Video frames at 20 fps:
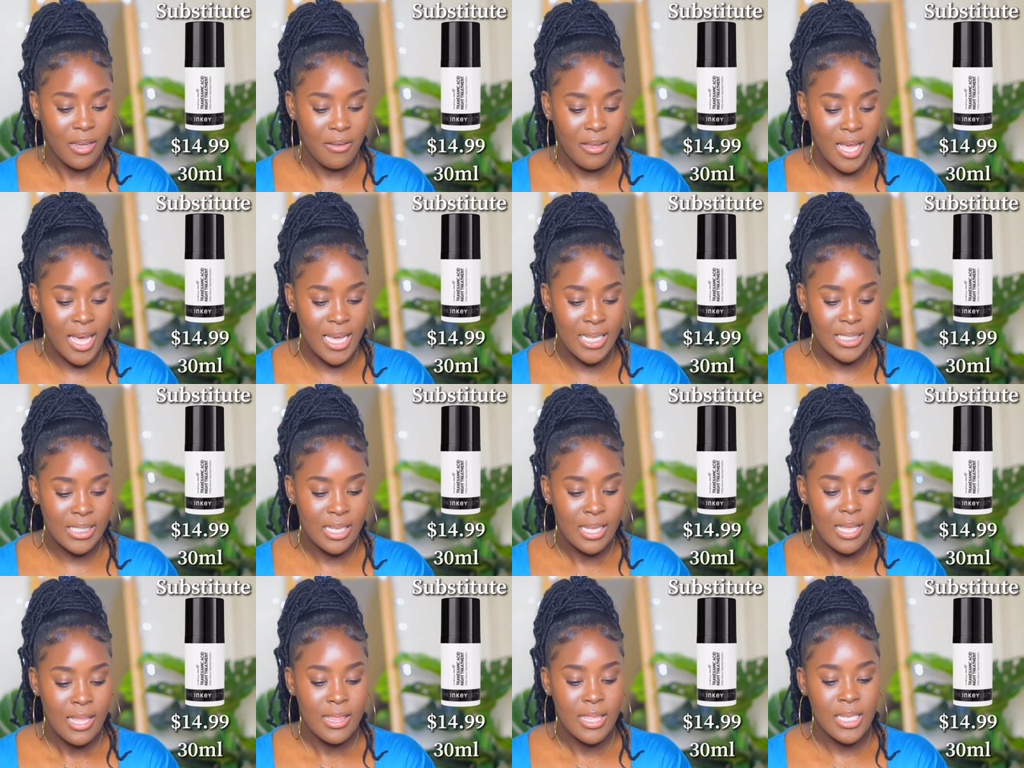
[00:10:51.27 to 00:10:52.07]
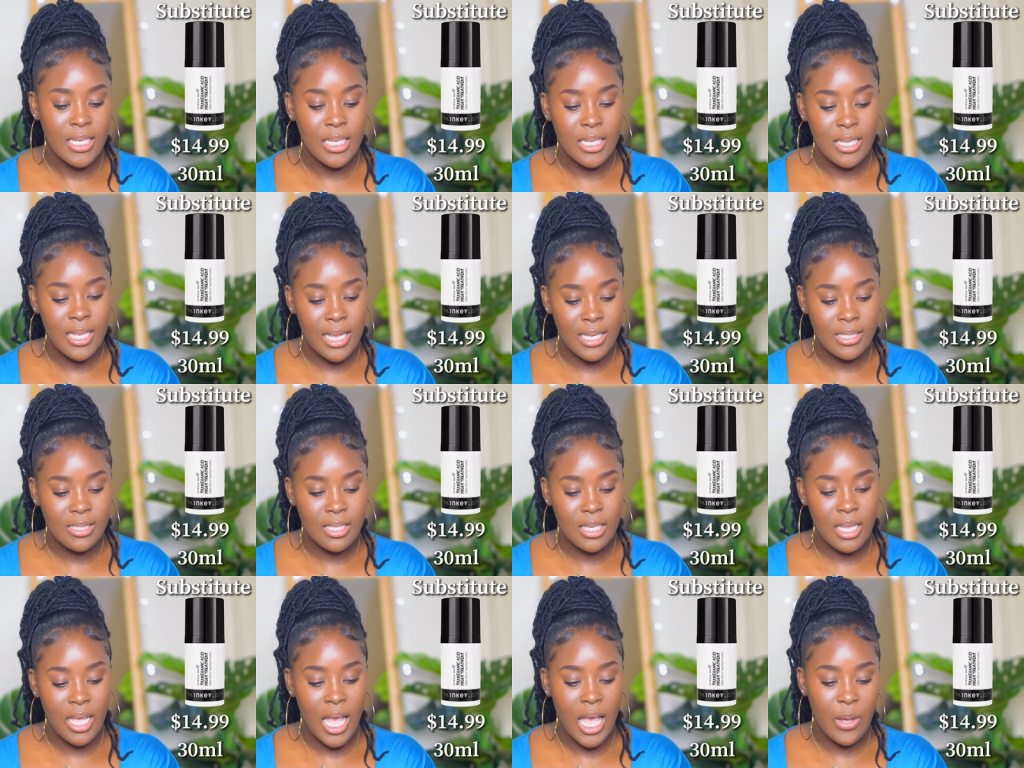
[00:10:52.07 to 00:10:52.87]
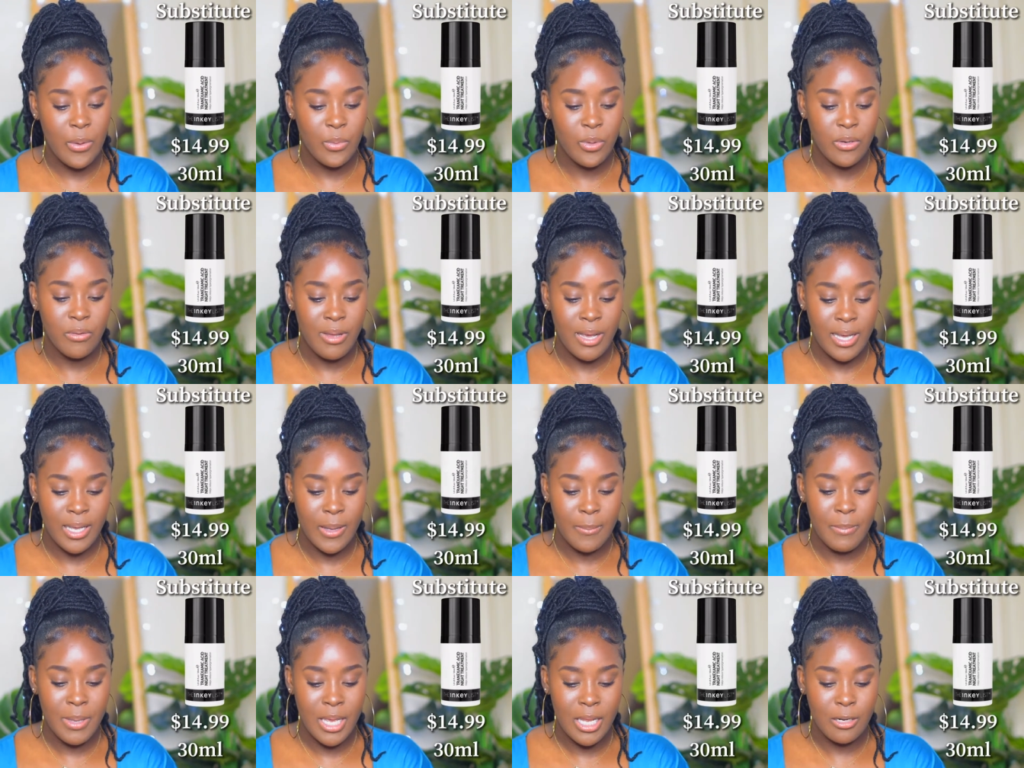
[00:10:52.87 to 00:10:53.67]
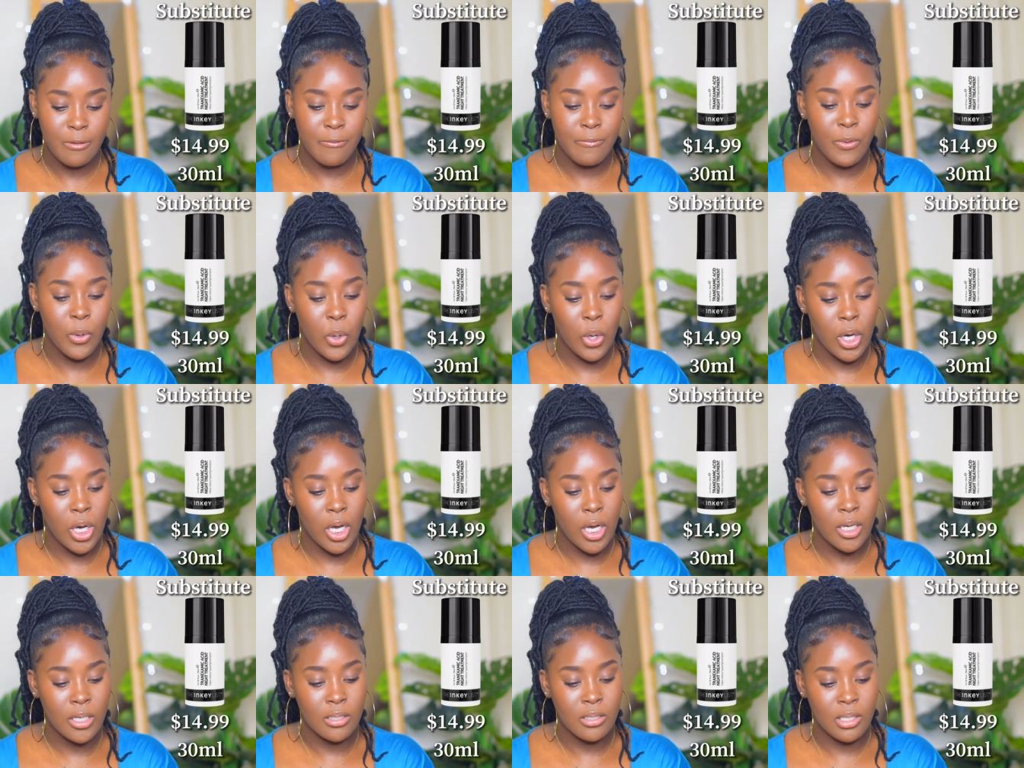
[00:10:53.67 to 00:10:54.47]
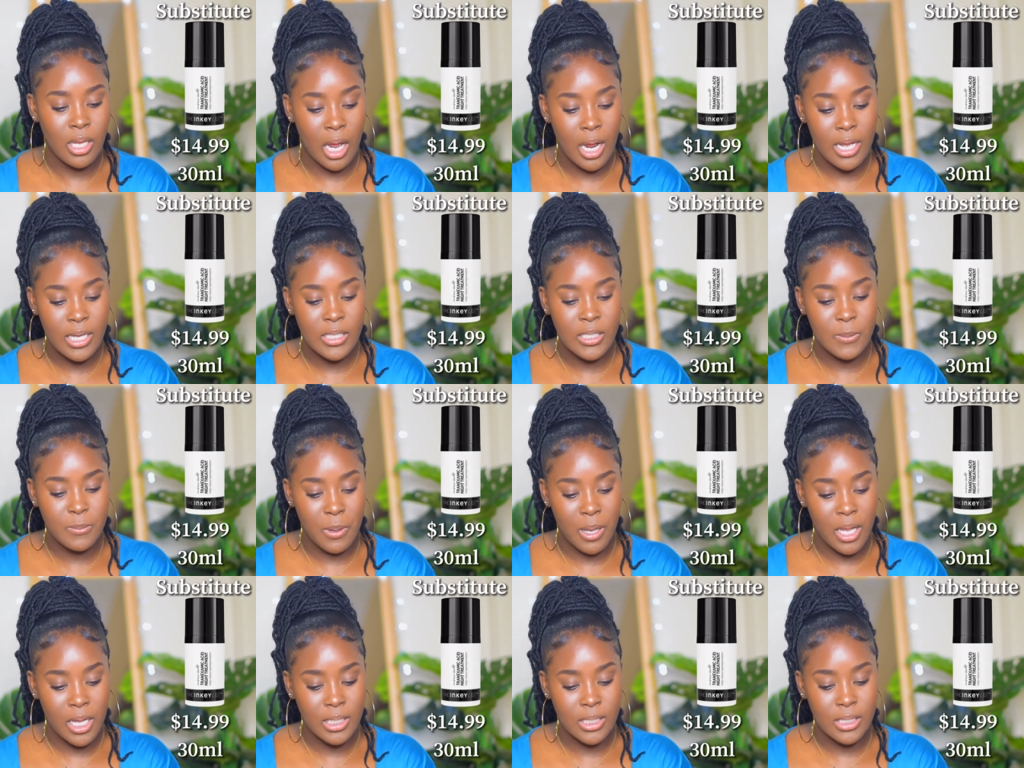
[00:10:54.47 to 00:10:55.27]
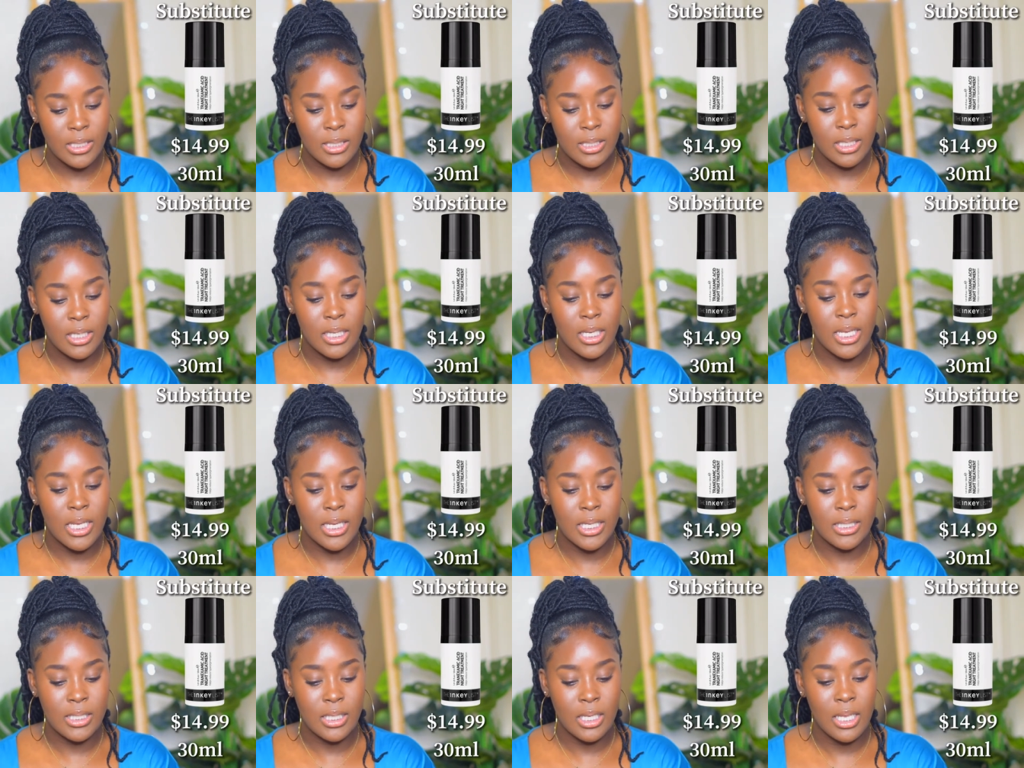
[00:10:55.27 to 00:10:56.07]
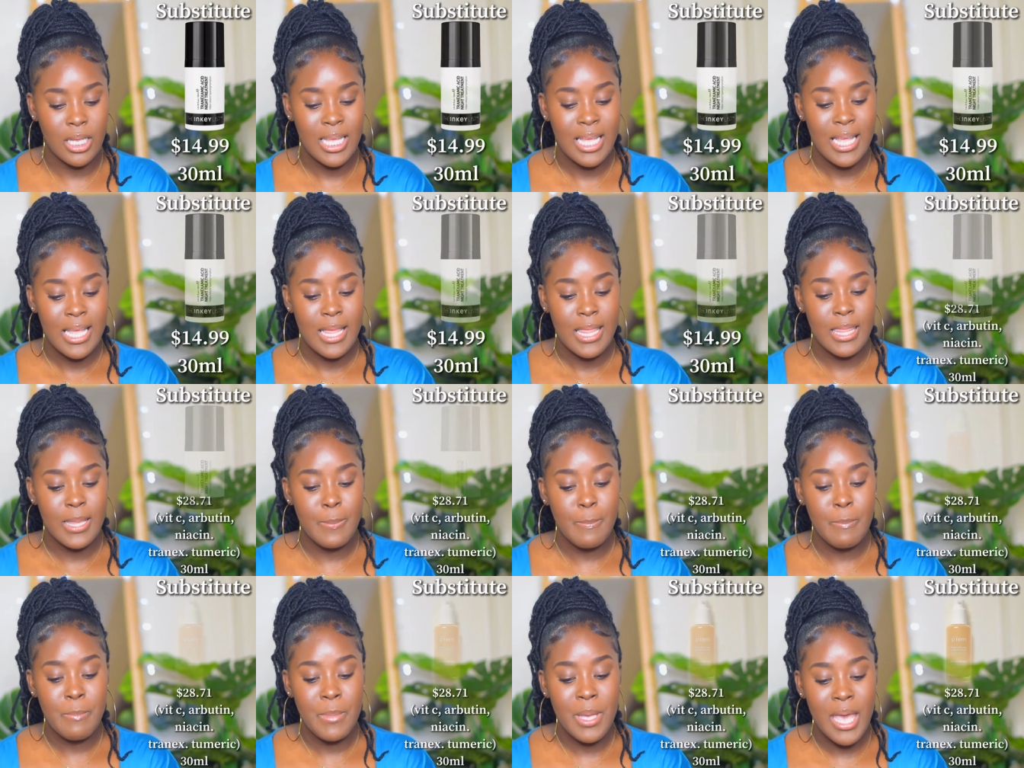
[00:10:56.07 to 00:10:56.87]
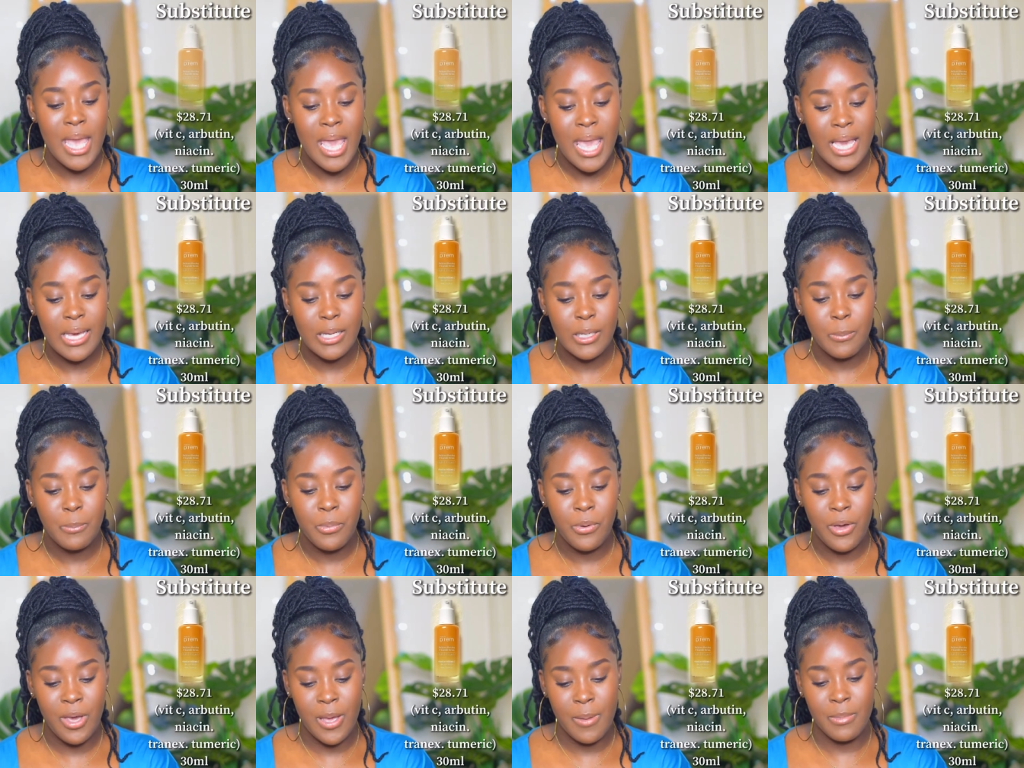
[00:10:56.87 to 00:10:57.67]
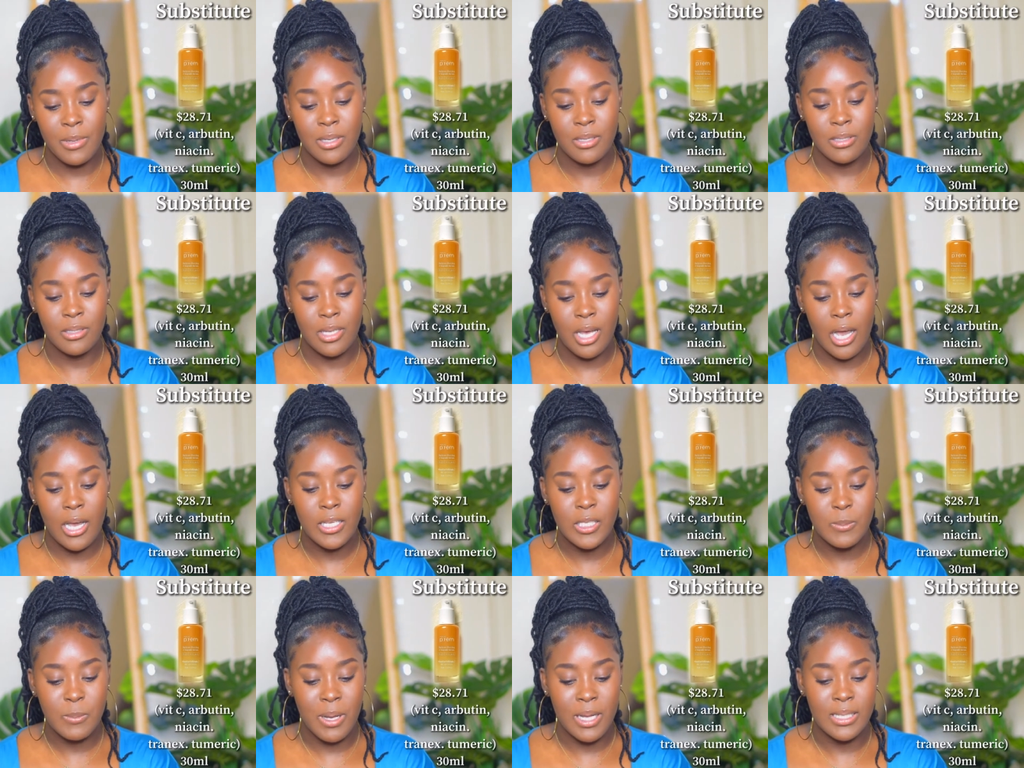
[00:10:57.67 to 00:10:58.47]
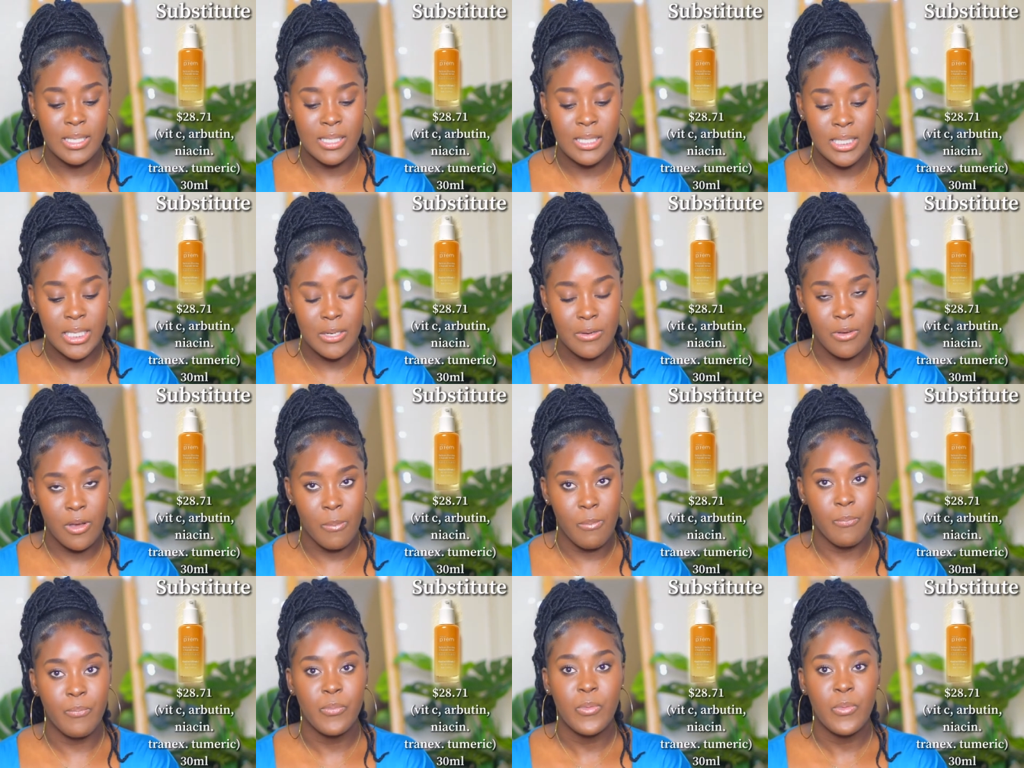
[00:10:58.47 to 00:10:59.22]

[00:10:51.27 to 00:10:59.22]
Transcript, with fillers: all right then the next thing i would recommend brand for dark spots is the Make Prem Dark Spot Serum.